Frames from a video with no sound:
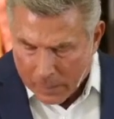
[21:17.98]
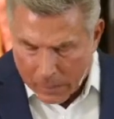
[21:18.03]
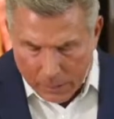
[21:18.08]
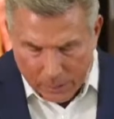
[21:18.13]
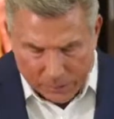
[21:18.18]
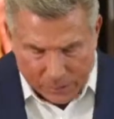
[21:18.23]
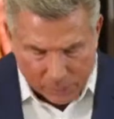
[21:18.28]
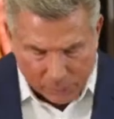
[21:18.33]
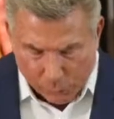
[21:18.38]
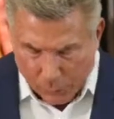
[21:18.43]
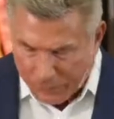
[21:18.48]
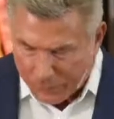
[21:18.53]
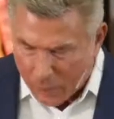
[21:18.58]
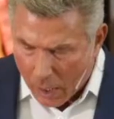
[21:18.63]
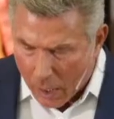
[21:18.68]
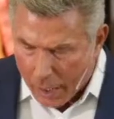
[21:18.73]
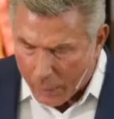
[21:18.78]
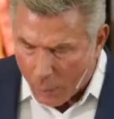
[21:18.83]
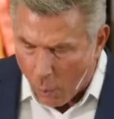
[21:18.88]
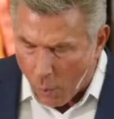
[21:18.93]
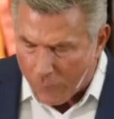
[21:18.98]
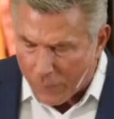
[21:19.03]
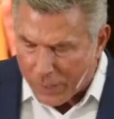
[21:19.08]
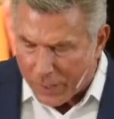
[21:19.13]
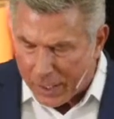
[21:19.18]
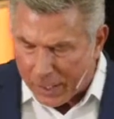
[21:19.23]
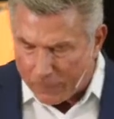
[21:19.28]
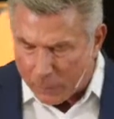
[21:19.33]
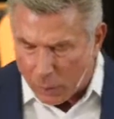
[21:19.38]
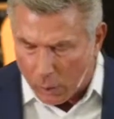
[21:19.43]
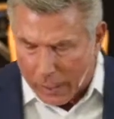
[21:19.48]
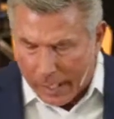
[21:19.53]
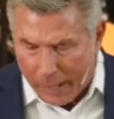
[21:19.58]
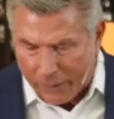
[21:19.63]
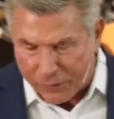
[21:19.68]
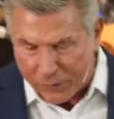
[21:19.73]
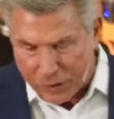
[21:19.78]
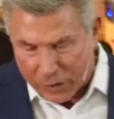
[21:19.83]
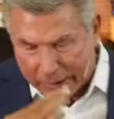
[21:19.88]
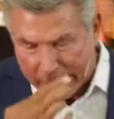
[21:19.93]
Since we've gone over them, you'll
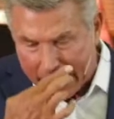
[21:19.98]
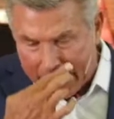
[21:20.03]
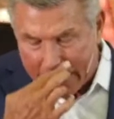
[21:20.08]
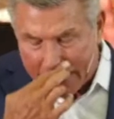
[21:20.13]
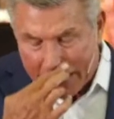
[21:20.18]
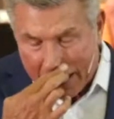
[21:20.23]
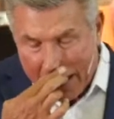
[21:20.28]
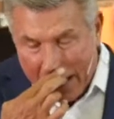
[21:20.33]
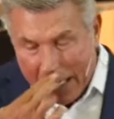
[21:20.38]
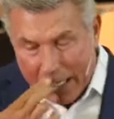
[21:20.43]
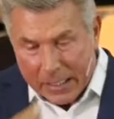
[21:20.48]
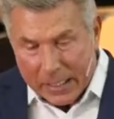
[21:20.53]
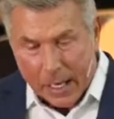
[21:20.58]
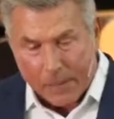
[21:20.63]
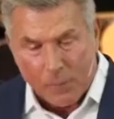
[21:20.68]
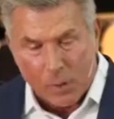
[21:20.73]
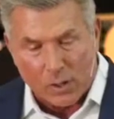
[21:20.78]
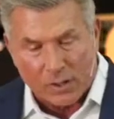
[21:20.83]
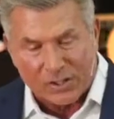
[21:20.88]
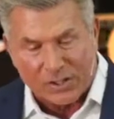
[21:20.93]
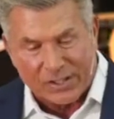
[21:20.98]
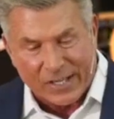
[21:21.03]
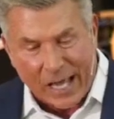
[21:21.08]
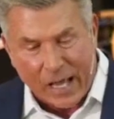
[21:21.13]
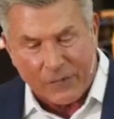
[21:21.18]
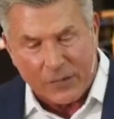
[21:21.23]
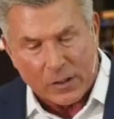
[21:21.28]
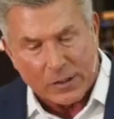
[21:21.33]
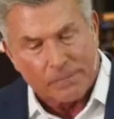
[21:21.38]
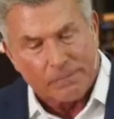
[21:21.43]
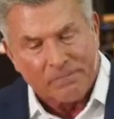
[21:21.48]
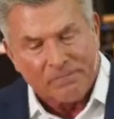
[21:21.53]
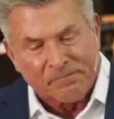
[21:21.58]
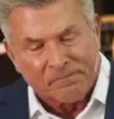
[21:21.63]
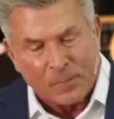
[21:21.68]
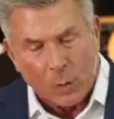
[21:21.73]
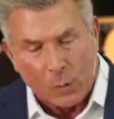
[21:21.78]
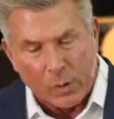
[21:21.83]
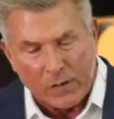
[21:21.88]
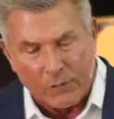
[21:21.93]
have to get it. Number seven,
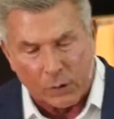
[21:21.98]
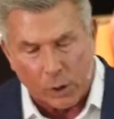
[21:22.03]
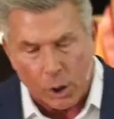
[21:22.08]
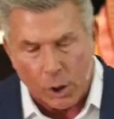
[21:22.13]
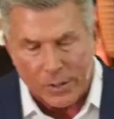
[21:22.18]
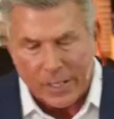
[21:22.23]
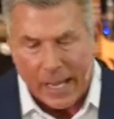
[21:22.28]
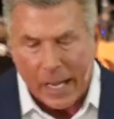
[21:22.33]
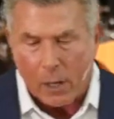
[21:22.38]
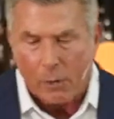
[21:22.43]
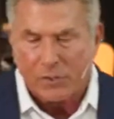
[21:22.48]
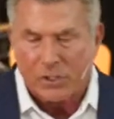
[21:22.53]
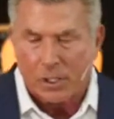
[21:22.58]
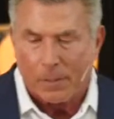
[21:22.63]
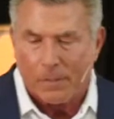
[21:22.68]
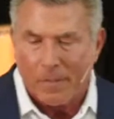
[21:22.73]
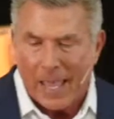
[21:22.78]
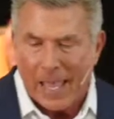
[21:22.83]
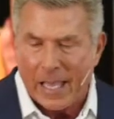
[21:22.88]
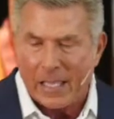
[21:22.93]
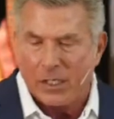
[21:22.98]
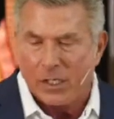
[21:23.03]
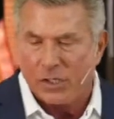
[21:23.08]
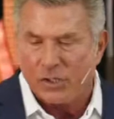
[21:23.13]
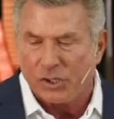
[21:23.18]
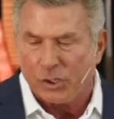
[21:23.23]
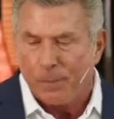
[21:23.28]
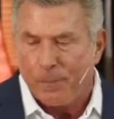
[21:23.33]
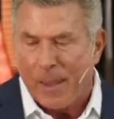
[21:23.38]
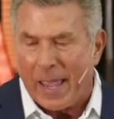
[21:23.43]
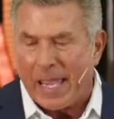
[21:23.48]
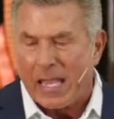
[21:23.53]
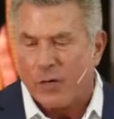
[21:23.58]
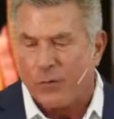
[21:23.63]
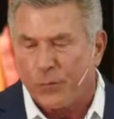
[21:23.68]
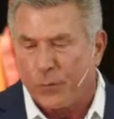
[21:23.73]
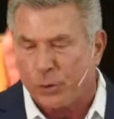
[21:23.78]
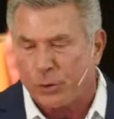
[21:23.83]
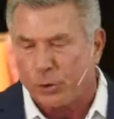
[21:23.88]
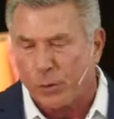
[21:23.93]
we've learned how to manage
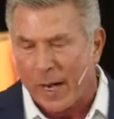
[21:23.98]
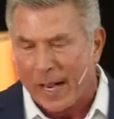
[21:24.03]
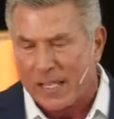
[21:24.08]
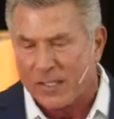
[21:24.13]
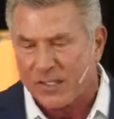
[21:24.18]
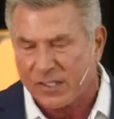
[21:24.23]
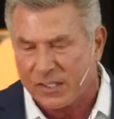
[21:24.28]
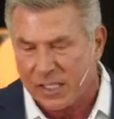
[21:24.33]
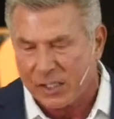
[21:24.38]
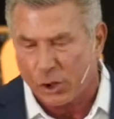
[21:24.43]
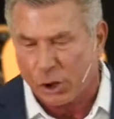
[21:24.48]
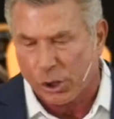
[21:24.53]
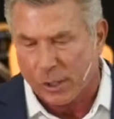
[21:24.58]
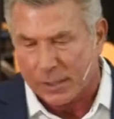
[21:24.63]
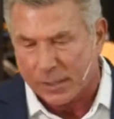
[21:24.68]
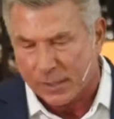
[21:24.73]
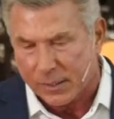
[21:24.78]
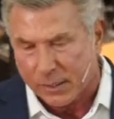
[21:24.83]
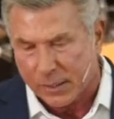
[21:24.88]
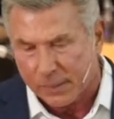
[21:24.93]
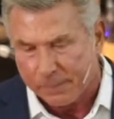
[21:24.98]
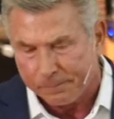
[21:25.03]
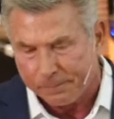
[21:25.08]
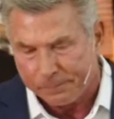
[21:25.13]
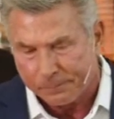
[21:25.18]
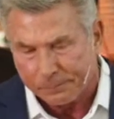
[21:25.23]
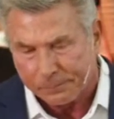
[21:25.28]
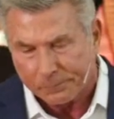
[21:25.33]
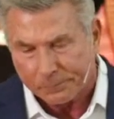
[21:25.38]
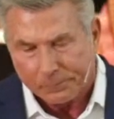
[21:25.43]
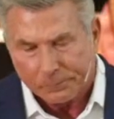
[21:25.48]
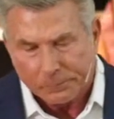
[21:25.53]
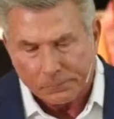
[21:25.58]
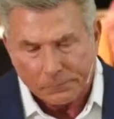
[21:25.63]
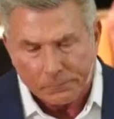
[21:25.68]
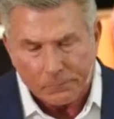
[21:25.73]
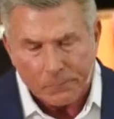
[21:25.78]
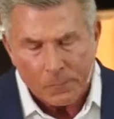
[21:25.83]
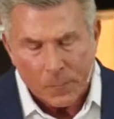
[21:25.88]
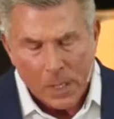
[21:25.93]
painful transitions.
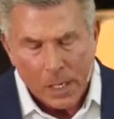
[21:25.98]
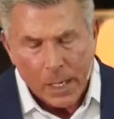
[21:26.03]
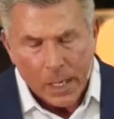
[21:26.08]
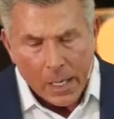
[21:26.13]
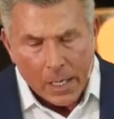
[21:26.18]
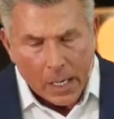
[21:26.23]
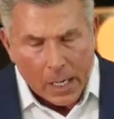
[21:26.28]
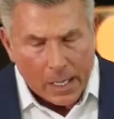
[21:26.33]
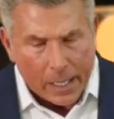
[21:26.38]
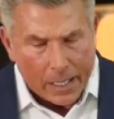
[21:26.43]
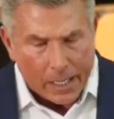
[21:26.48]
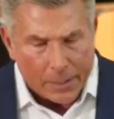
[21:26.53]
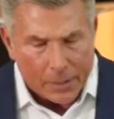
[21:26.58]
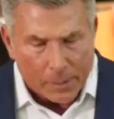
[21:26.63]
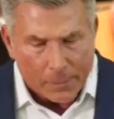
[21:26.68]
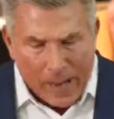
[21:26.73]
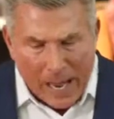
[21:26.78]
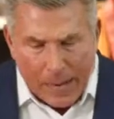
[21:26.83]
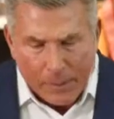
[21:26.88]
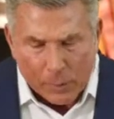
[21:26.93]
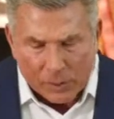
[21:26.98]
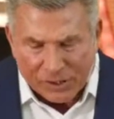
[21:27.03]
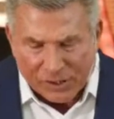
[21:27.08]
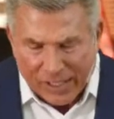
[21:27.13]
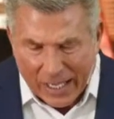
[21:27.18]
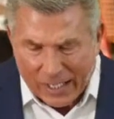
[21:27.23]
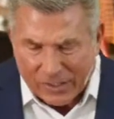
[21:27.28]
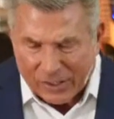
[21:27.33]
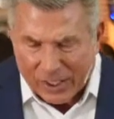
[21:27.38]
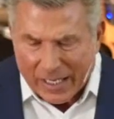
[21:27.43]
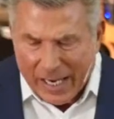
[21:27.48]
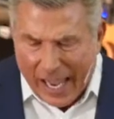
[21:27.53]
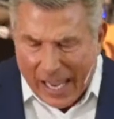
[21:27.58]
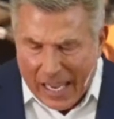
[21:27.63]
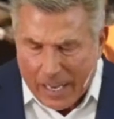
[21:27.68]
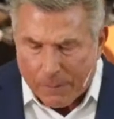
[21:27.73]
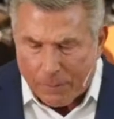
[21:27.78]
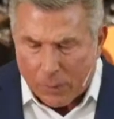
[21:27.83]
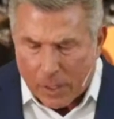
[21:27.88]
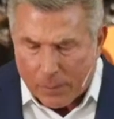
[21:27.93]
Uh, the Bible says that
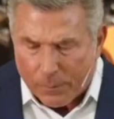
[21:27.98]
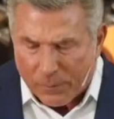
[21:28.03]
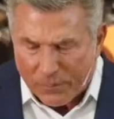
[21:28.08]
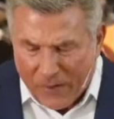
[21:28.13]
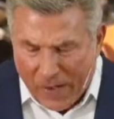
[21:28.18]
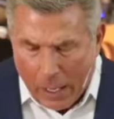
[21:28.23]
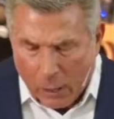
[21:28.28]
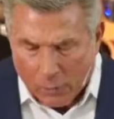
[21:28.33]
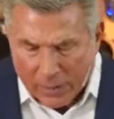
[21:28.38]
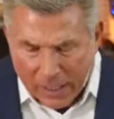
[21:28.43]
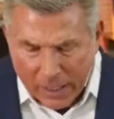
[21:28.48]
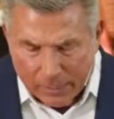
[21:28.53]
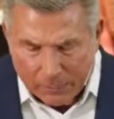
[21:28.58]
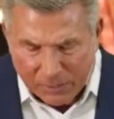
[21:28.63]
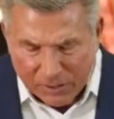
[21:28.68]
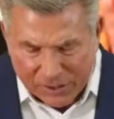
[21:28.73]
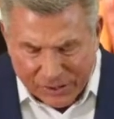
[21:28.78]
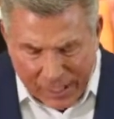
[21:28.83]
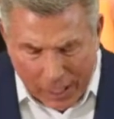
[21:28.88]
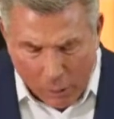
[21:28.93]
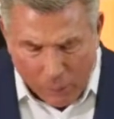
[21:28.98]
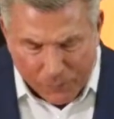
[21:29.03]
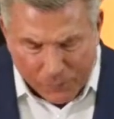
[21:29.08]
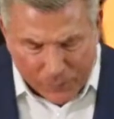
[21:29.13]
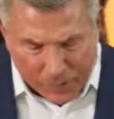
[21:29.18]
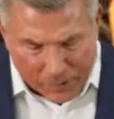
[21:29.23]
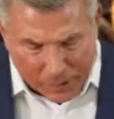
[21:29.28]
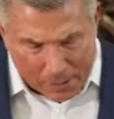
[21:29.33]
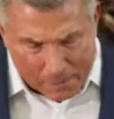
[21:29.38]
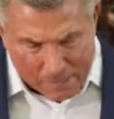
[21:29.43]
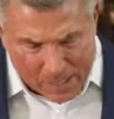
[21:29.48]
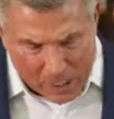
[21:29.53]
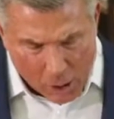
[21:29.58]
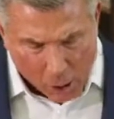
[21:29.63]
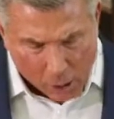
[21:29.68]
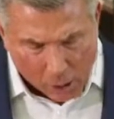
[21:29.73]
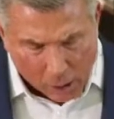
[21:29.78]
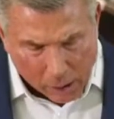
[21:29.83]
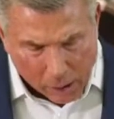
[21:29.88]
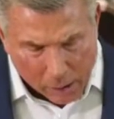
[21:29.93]
Abram found himself in the
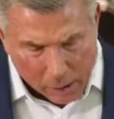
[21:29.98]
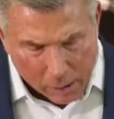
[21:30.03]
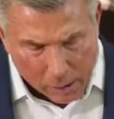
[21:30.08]
middle